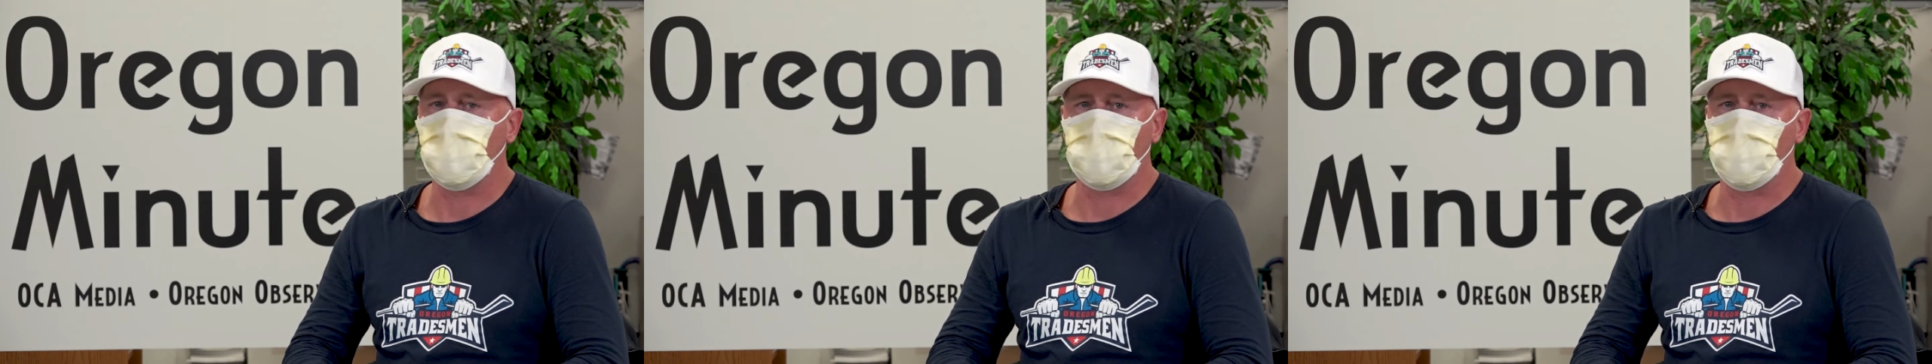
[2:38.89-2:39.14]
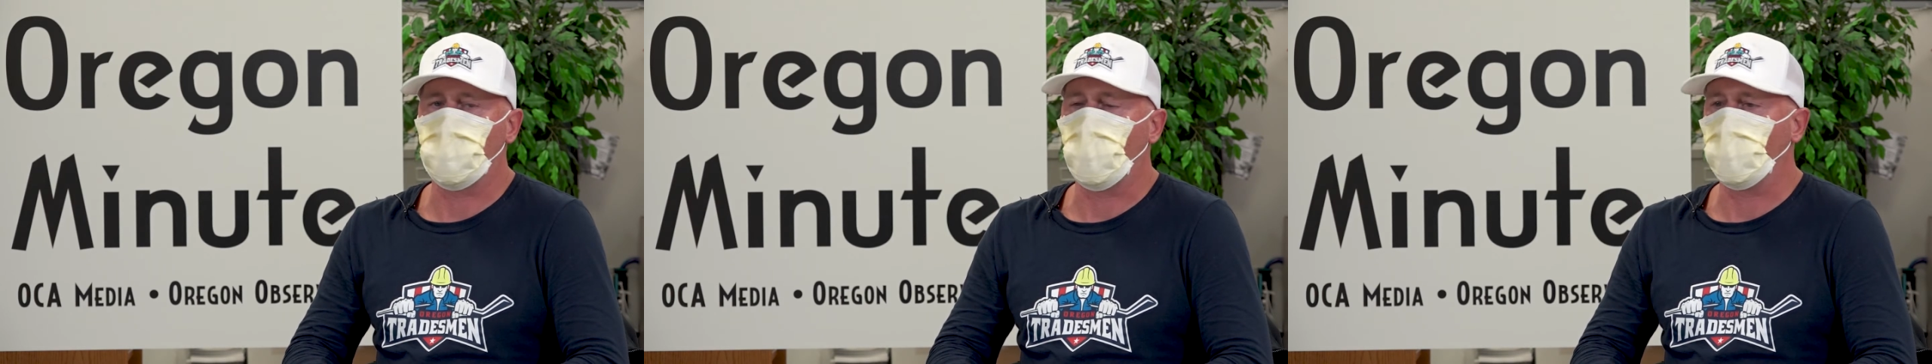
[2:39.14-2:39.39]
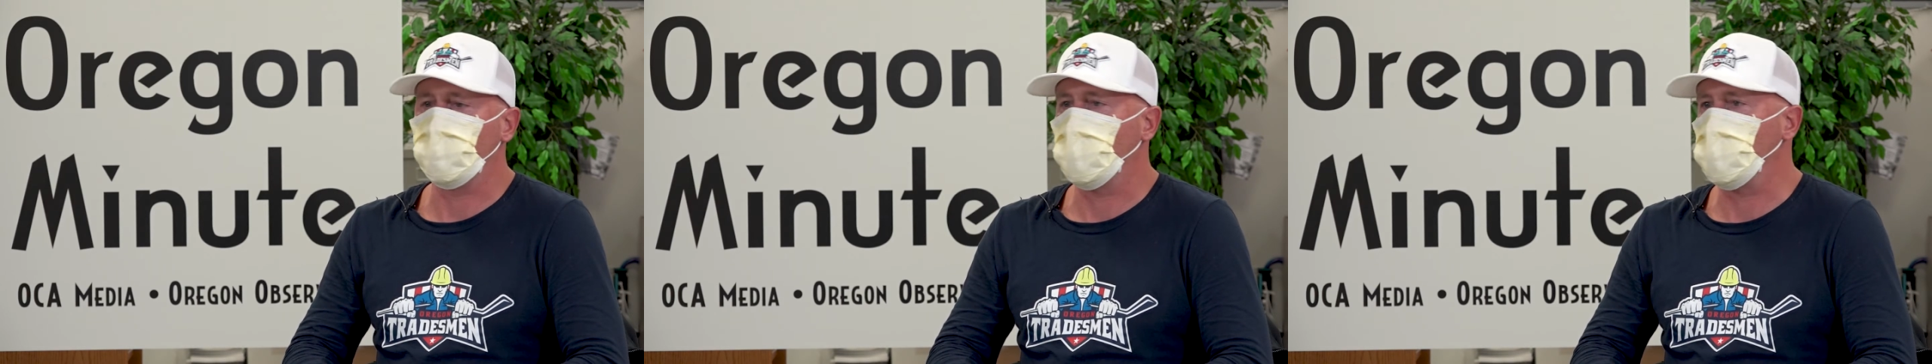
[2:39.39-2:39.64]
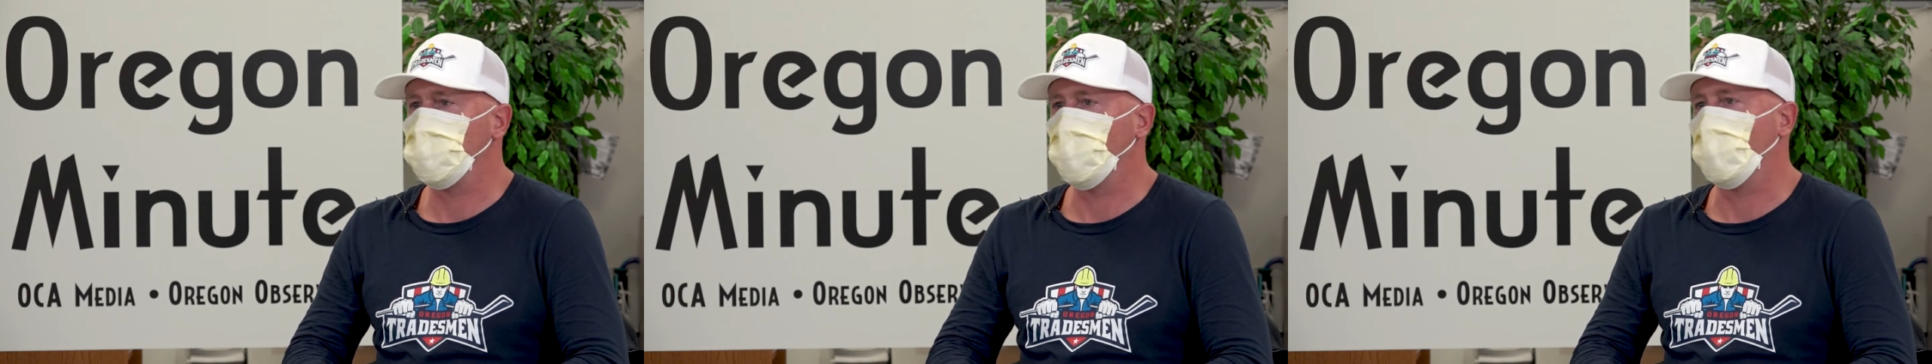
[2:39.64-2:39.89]
the product that
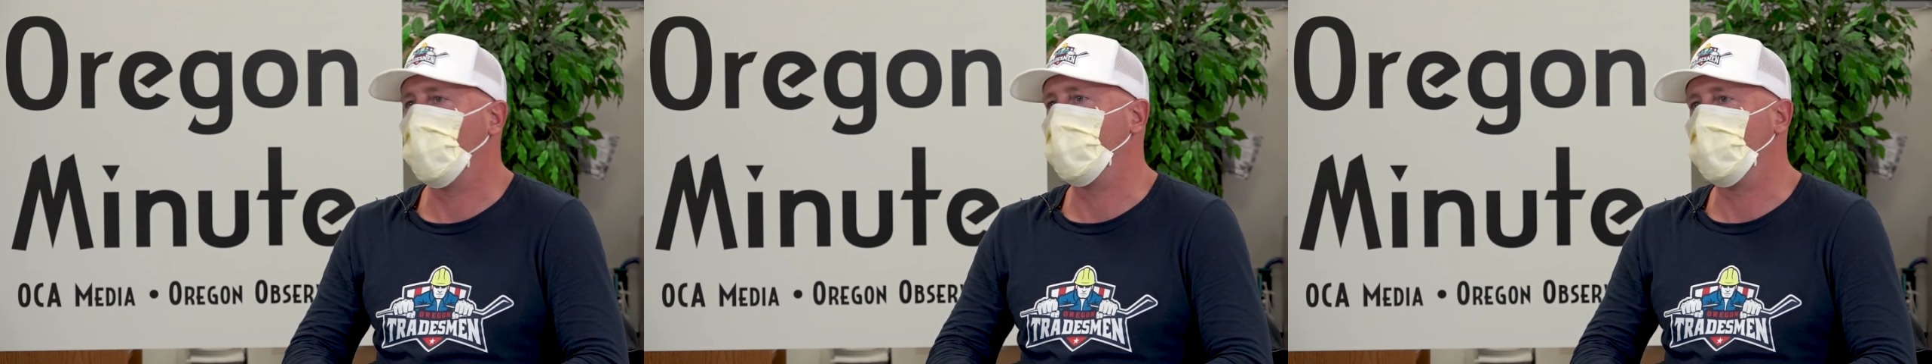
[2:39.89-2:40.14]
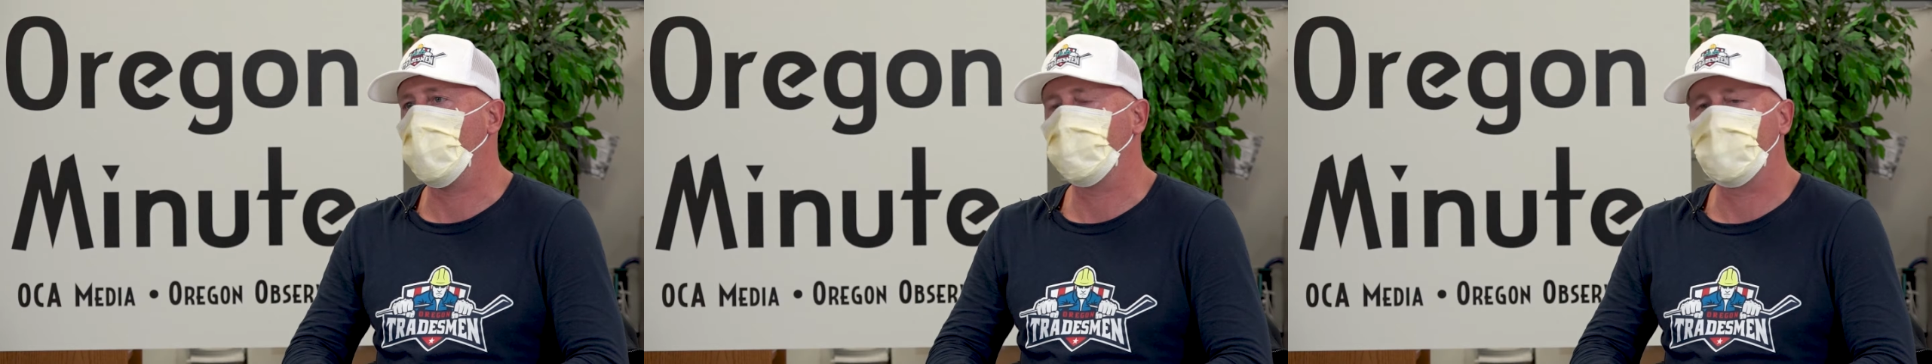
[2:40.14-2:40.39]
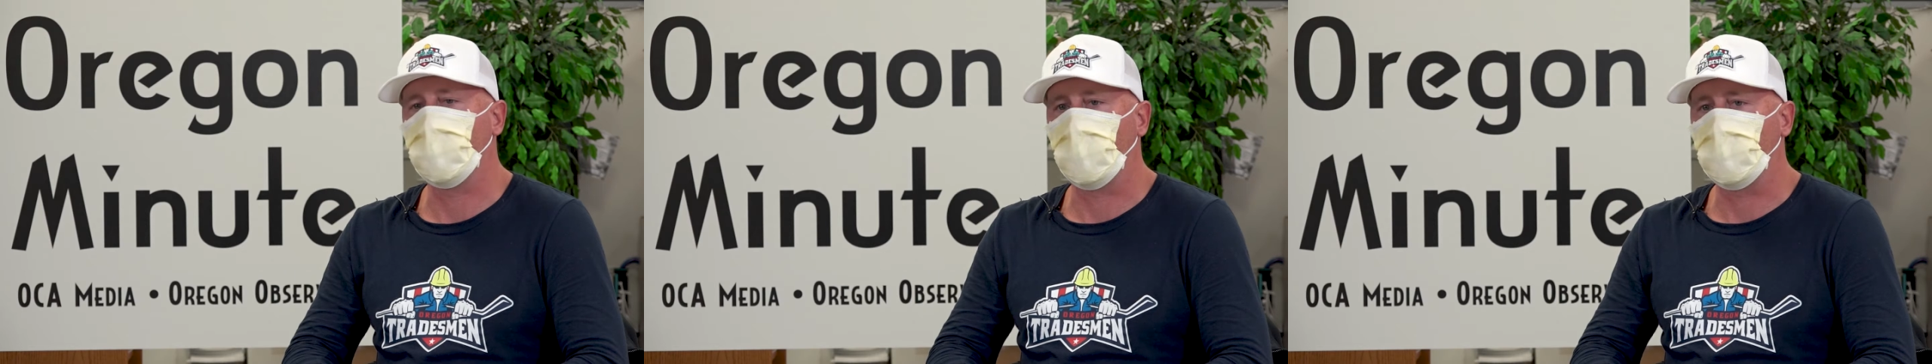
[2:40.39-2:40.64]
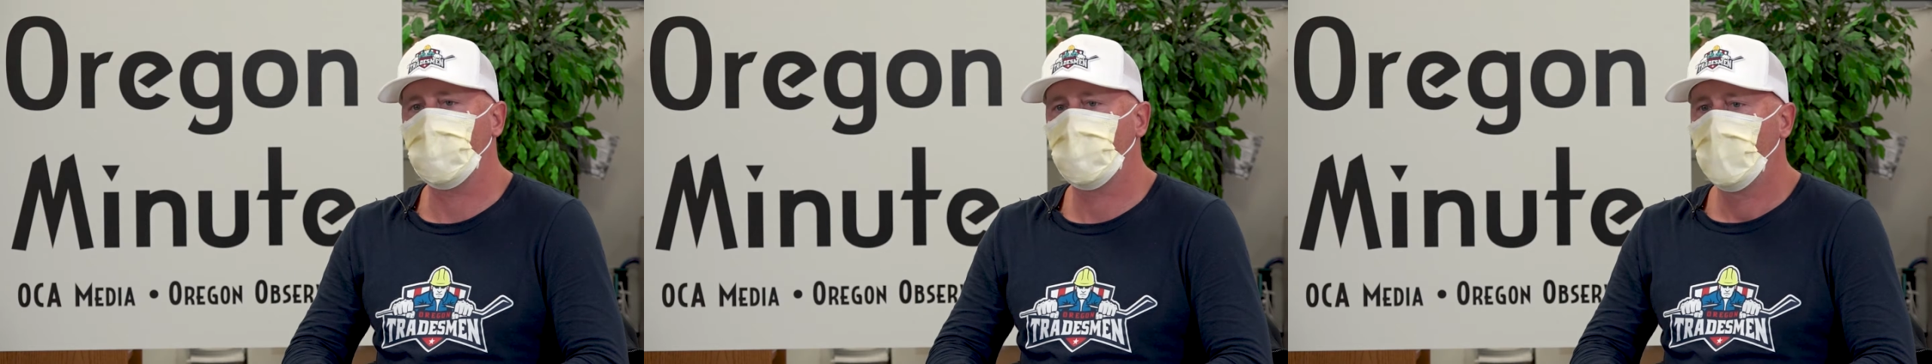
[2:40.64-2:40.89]
we put on and off the
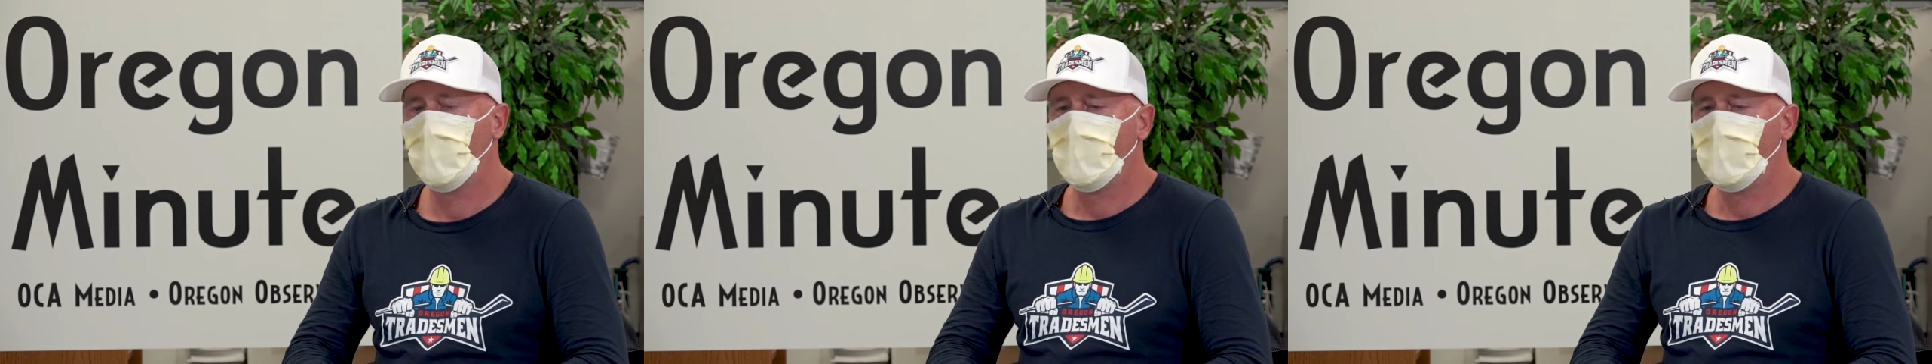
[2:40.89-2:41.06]
ice.